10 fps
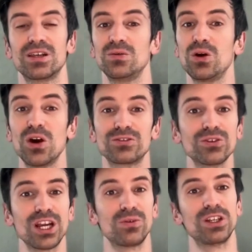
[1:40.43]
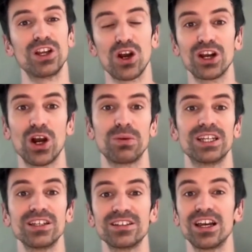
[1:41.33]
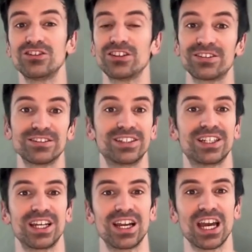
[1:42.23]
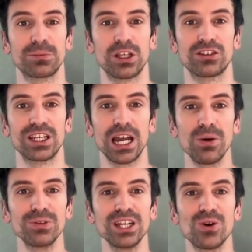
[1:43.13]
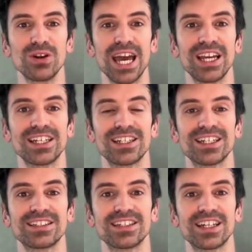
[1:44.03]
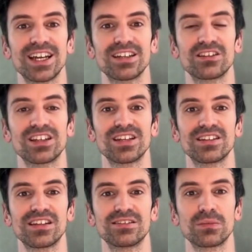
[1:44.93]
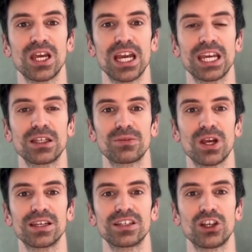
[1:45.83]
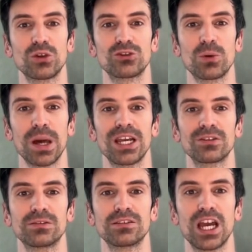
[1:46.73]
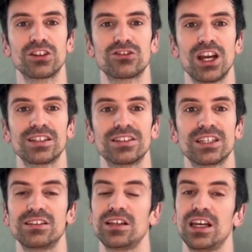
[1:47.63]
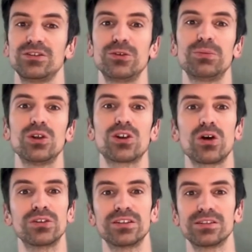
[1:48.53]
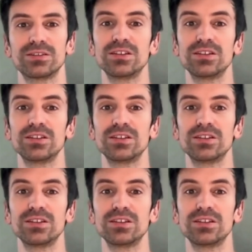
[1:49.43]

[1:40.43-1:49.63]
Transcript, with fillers: We'll also cover log anomaly detection. As mentioned in our video on analytics, this is the system that identifies unusual patterns and extracts insights from your logs.